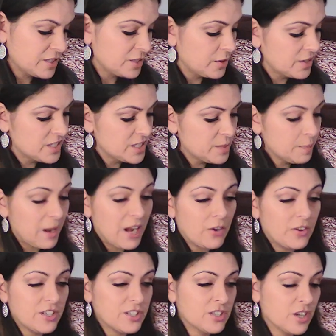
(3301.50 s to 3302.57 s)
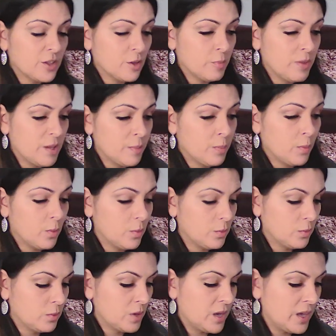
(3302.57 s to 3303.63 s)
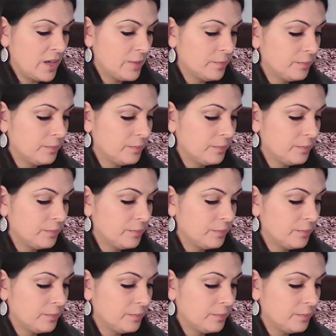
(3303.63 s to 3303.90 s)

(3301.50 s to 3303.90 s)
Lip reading: they're inspiring to other people. Okay,